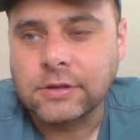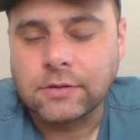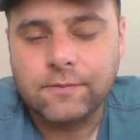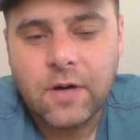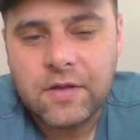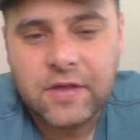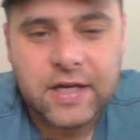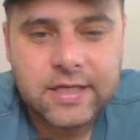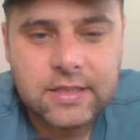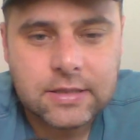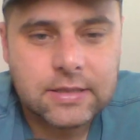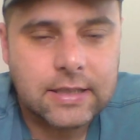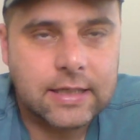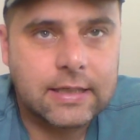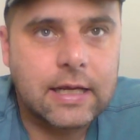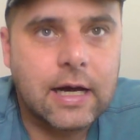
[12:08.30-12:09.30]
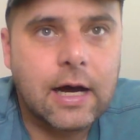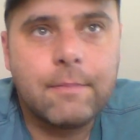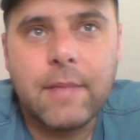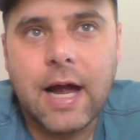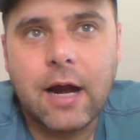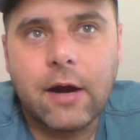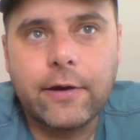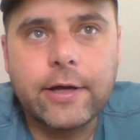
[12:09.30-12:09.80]
Funny thing is, it's like not
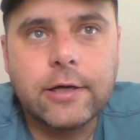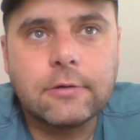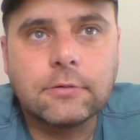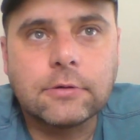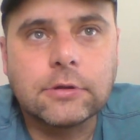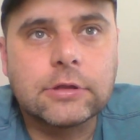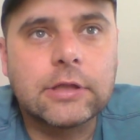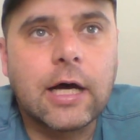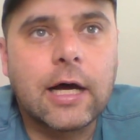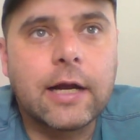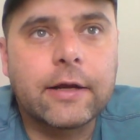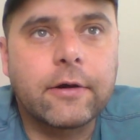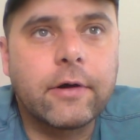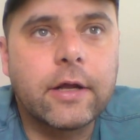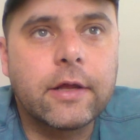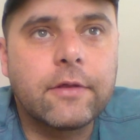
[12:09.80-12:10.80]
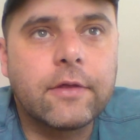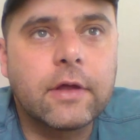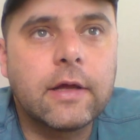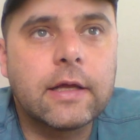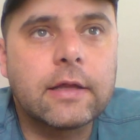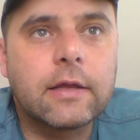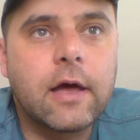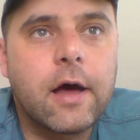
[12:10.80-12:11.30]
Mario or Sonic or anything
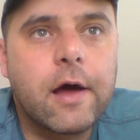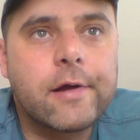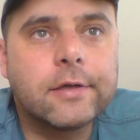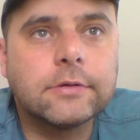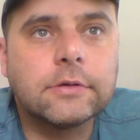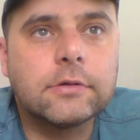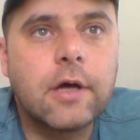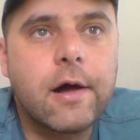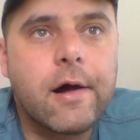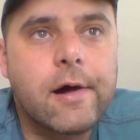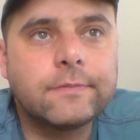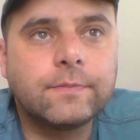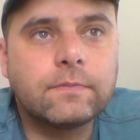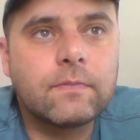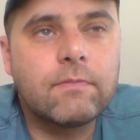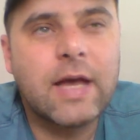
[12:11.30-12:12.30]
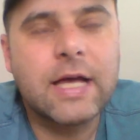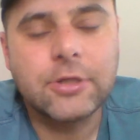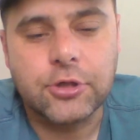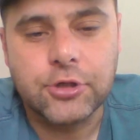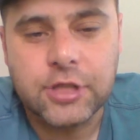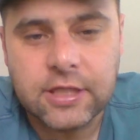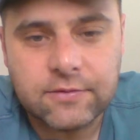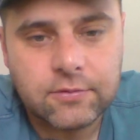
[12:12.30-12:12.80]
like that. Um, Master
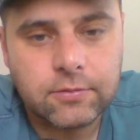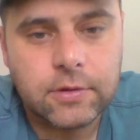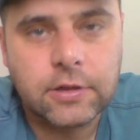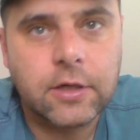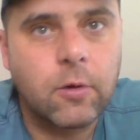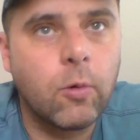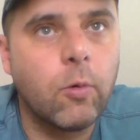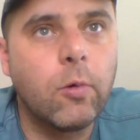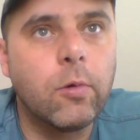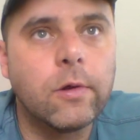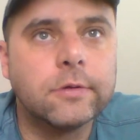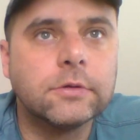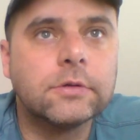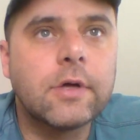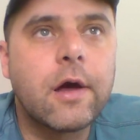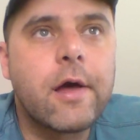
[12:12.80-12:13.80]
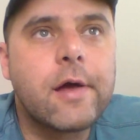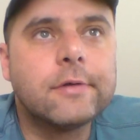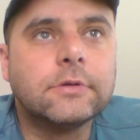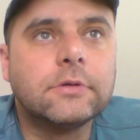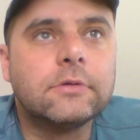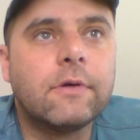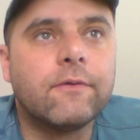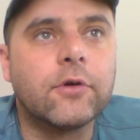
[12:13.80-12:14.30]
Chief's really cool,
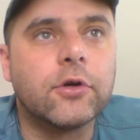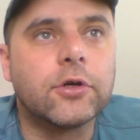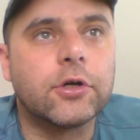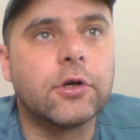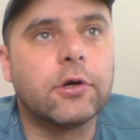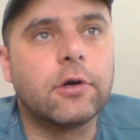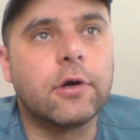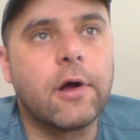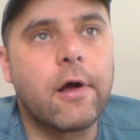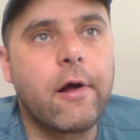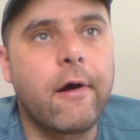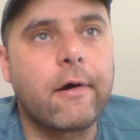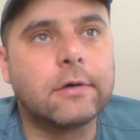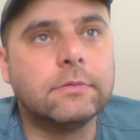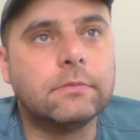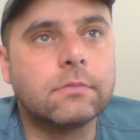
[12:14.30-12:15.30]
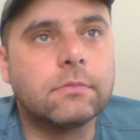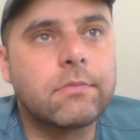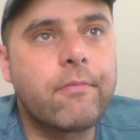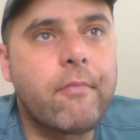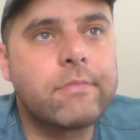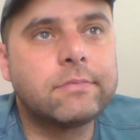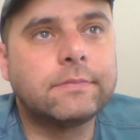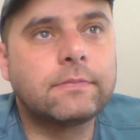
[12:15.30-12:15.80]
for sure. Um,
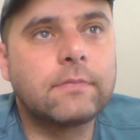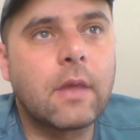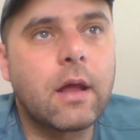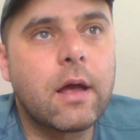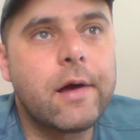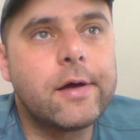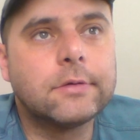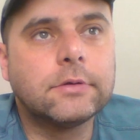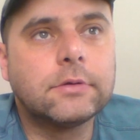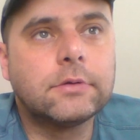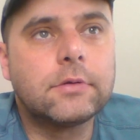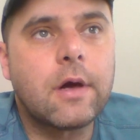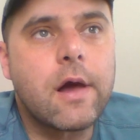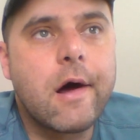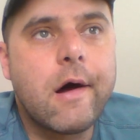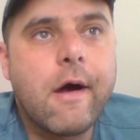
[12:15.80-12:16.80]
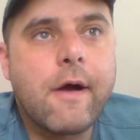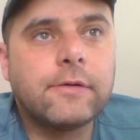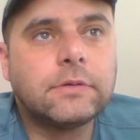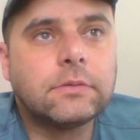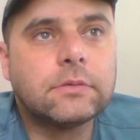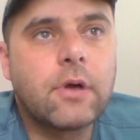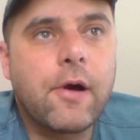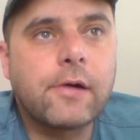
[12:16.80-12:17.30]

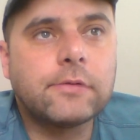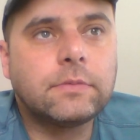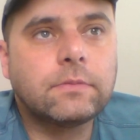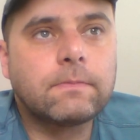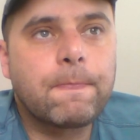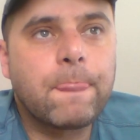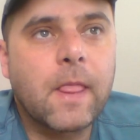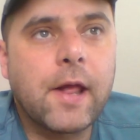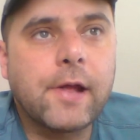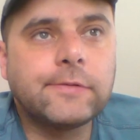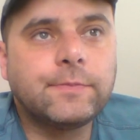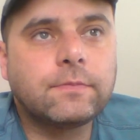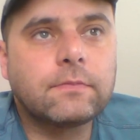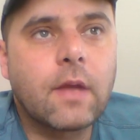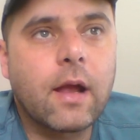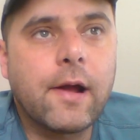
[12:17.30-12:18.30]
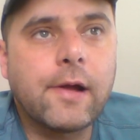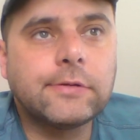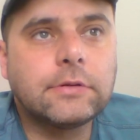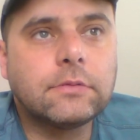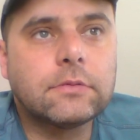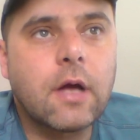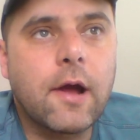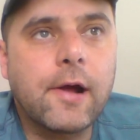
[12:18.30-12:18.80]

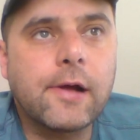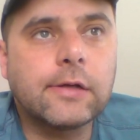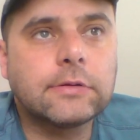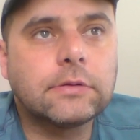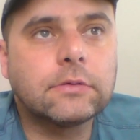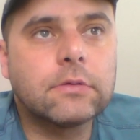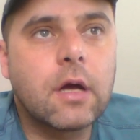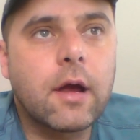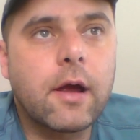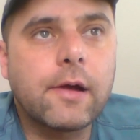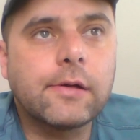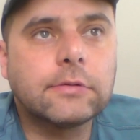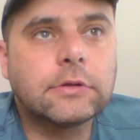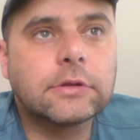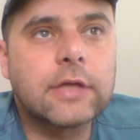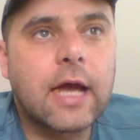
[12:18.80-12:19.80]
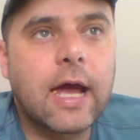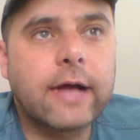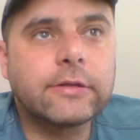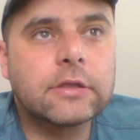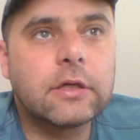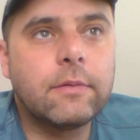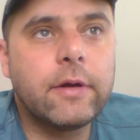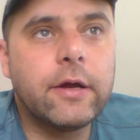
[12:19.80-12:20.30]
this cat's
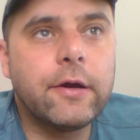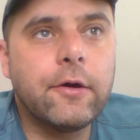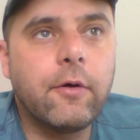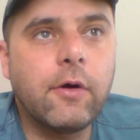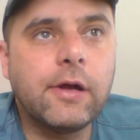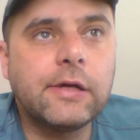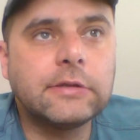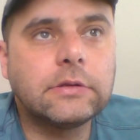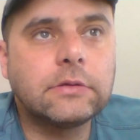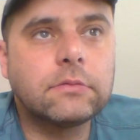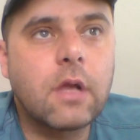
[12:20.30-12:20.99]
gonna be annoying.